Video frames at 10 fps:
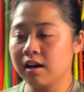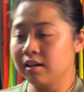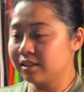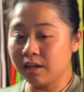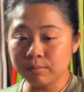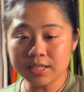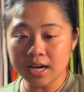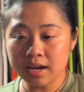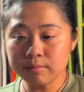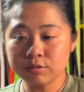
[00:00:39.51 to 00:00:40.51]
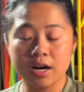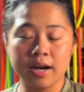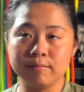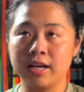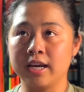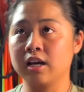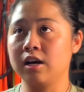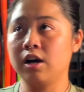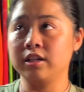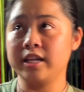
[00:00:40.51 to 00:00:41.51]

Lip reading: sometimes I'm like an